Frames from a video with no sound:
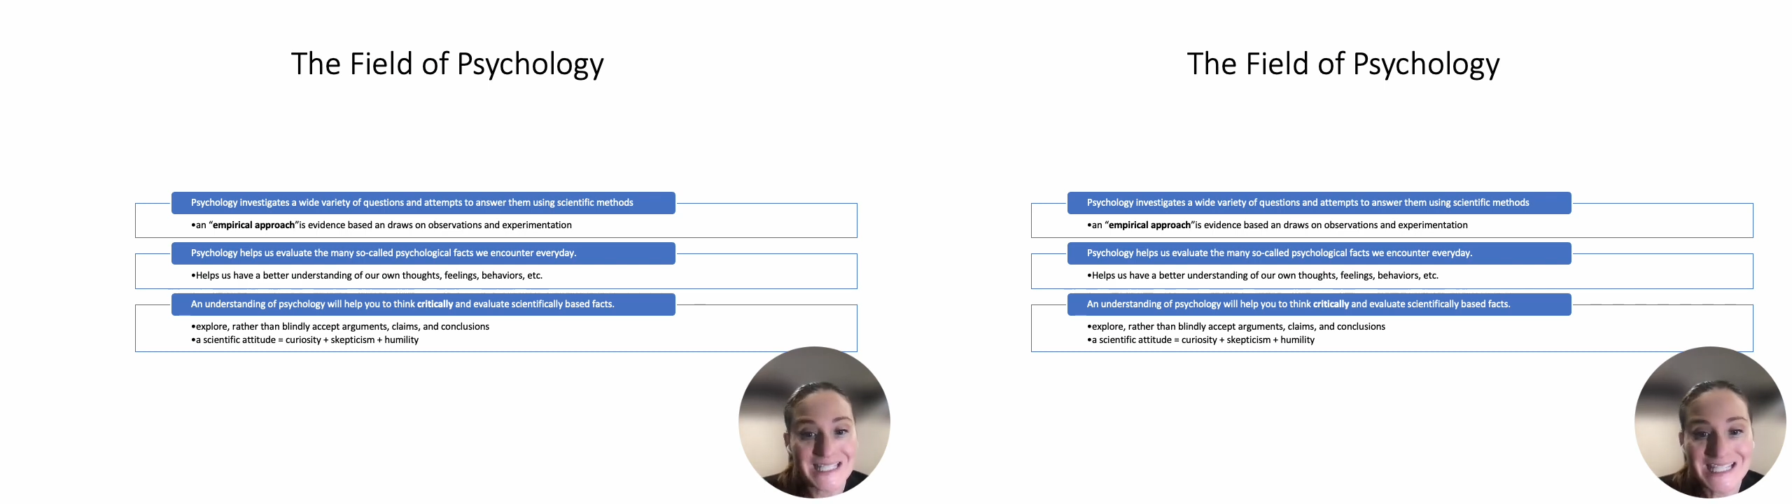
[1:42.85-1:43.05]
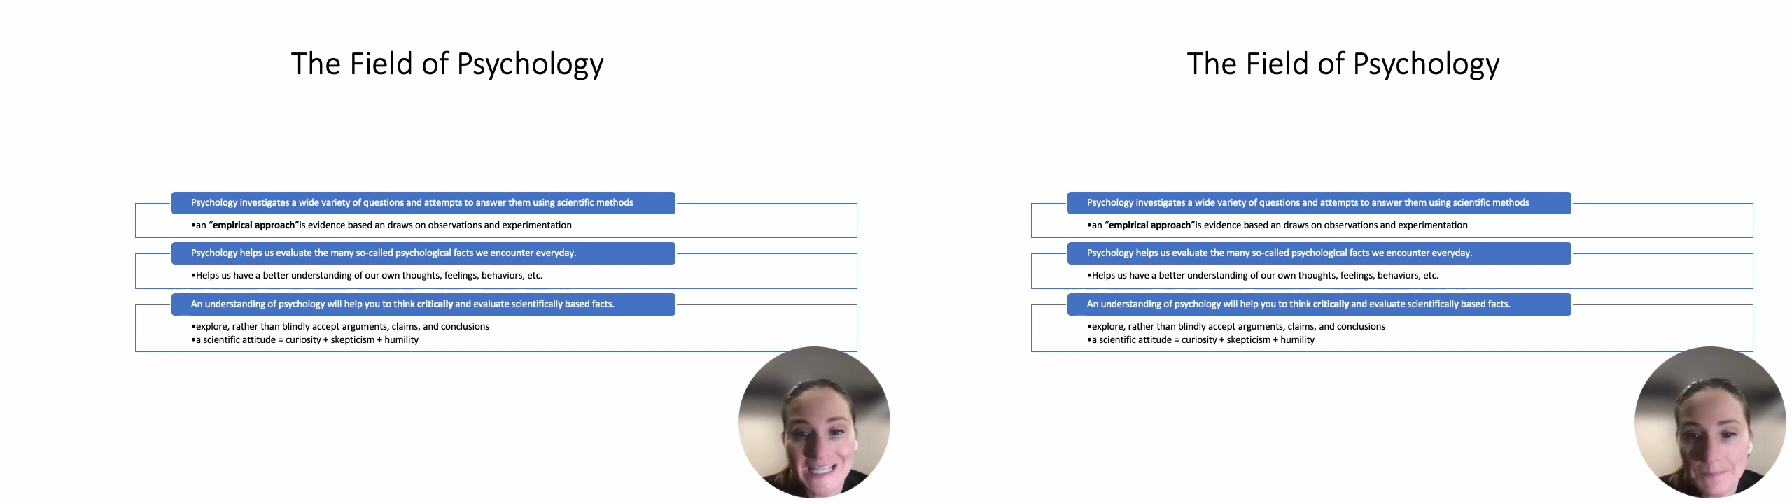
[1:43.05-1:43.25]

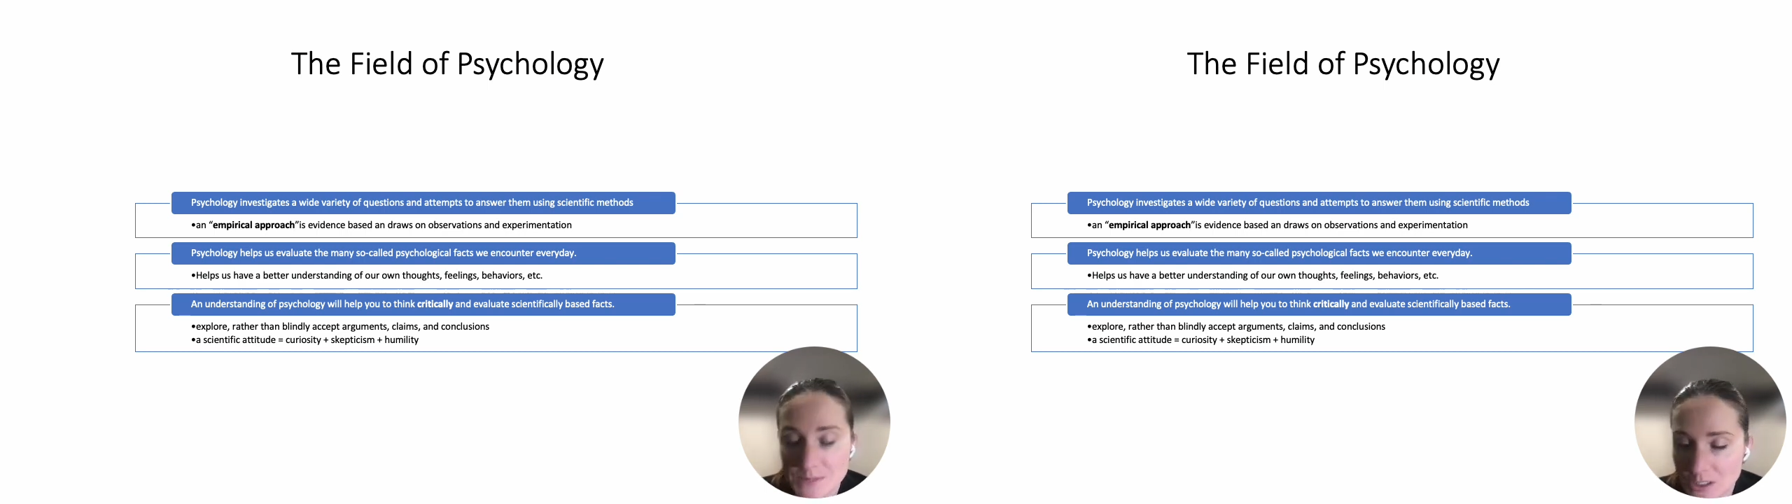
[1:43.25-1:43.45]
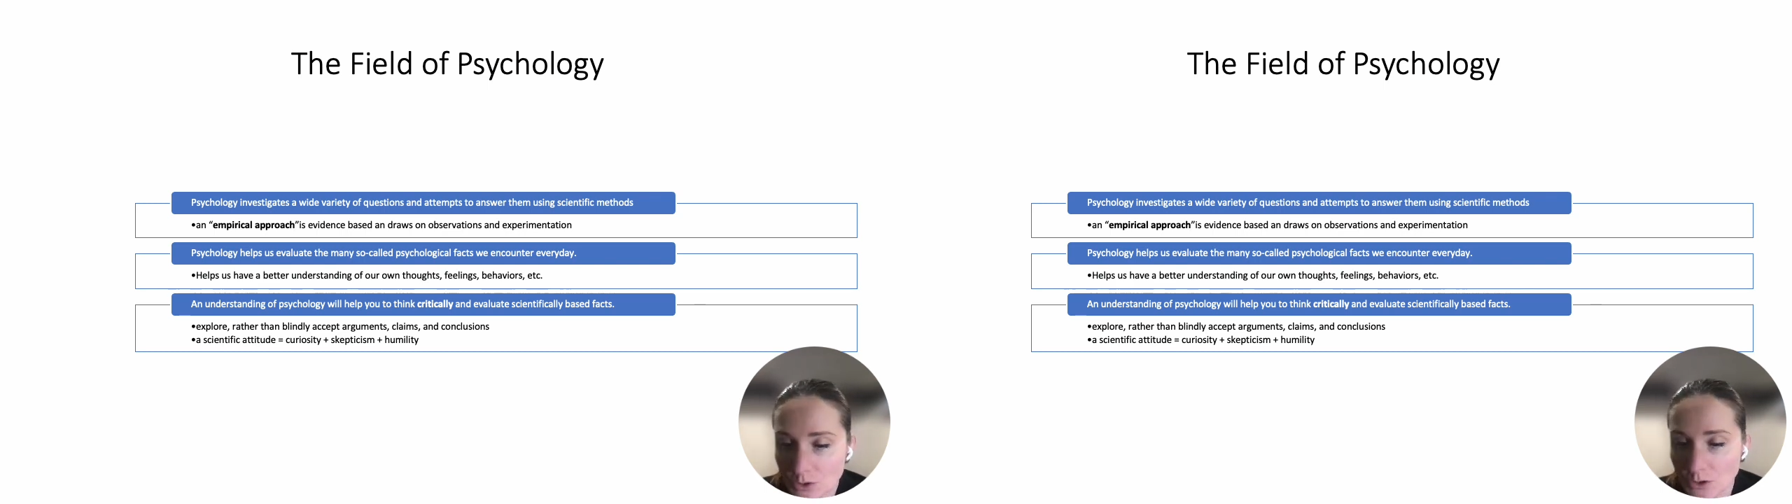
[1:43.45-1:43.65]

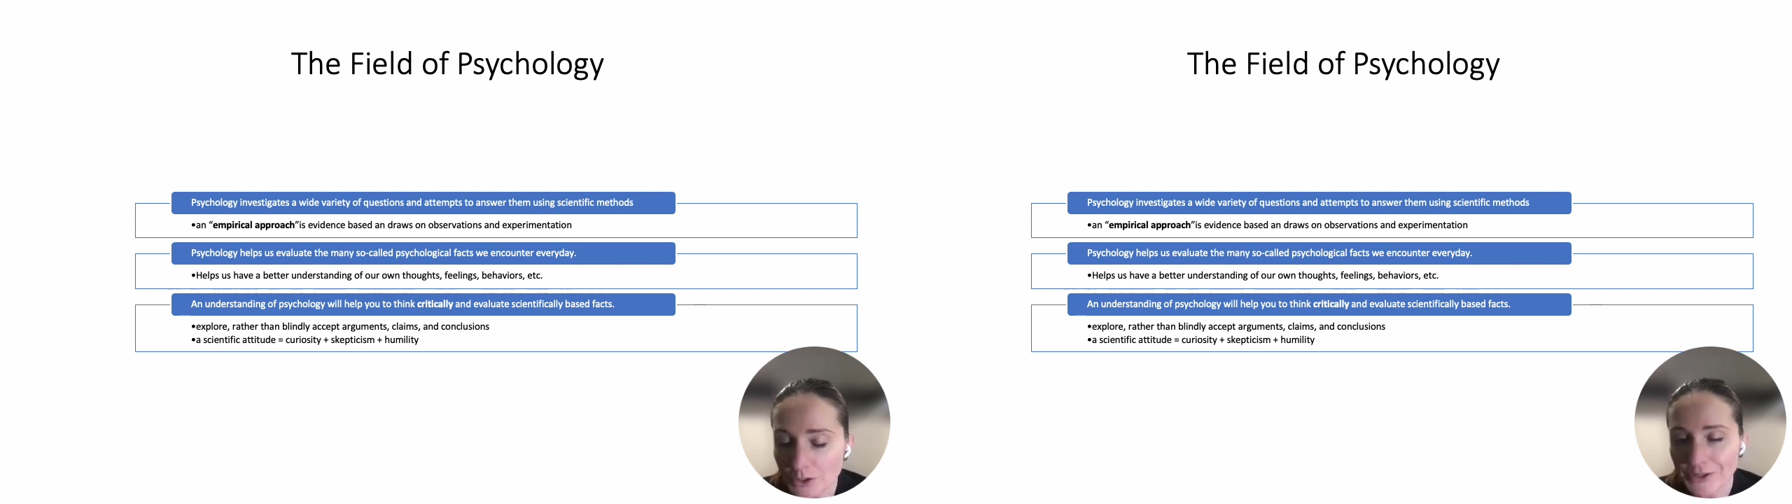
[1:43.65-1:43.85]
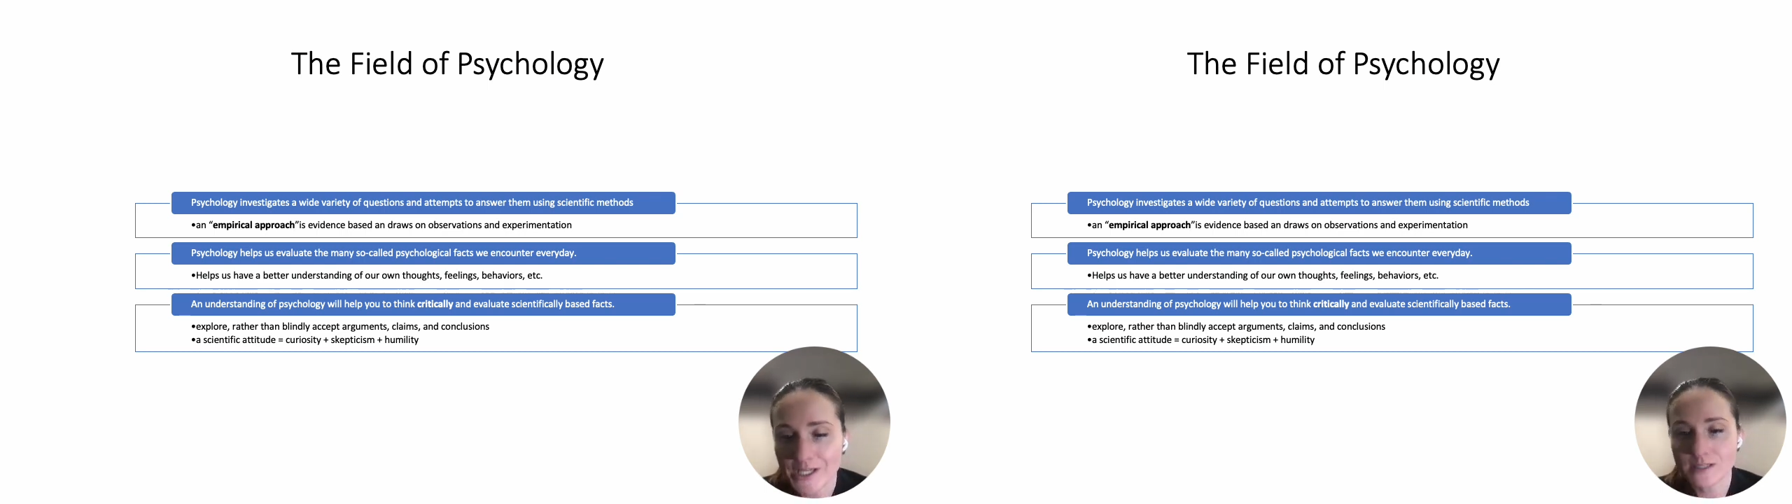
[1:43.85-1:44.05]

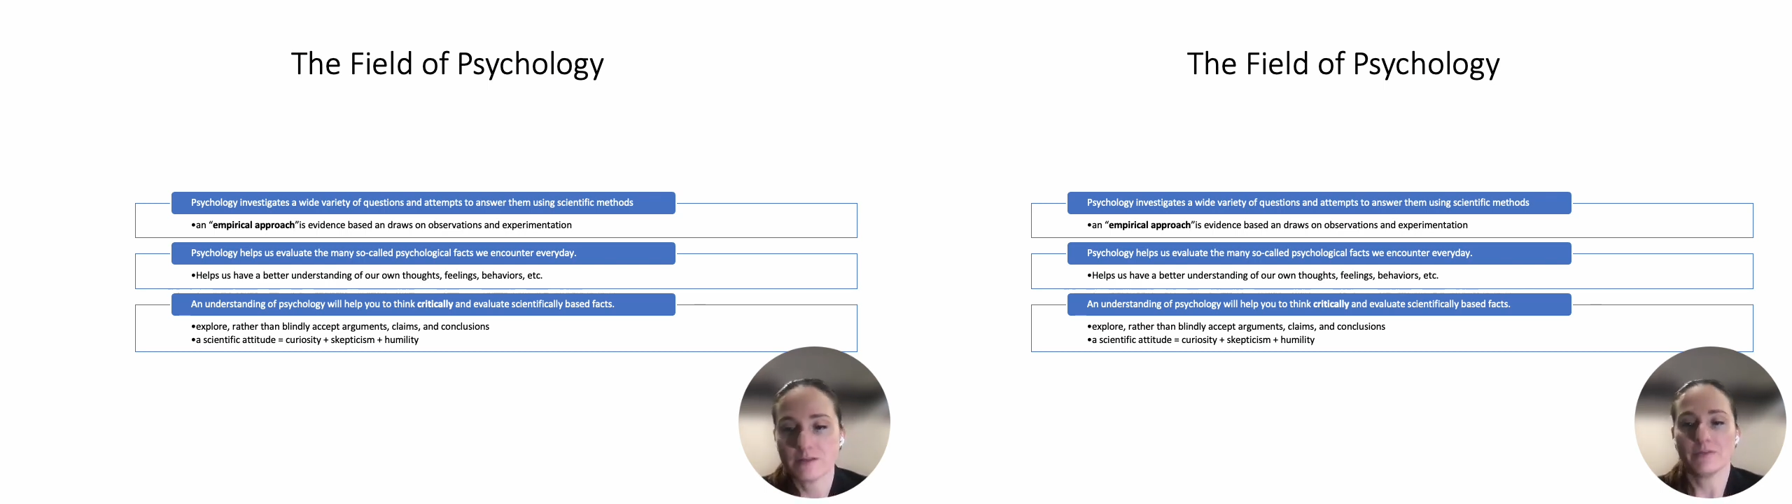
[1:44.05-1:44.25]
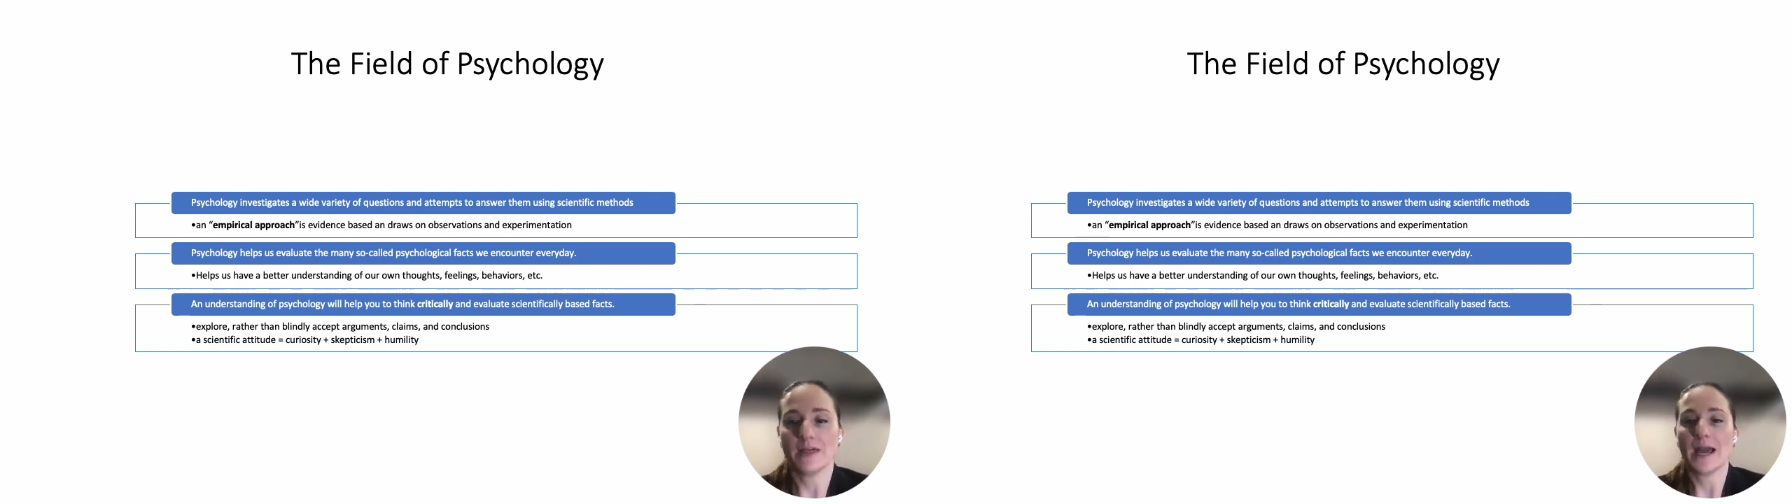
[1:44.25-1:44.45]
skeptical, things of